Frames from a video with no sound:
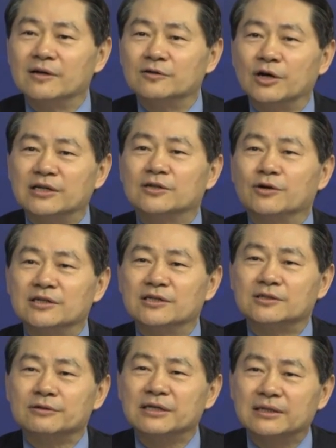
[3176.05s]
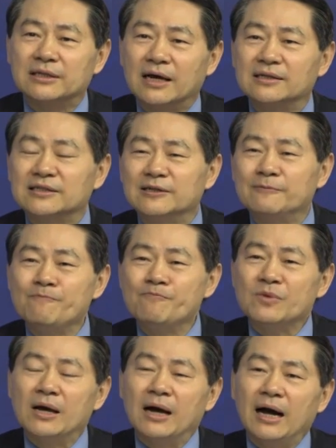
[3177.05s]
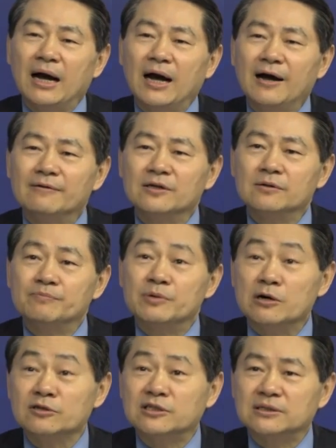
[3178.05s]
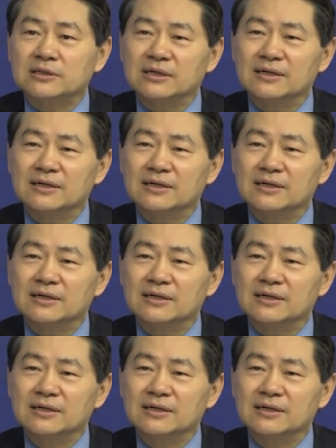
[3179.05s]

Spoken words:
2023 that post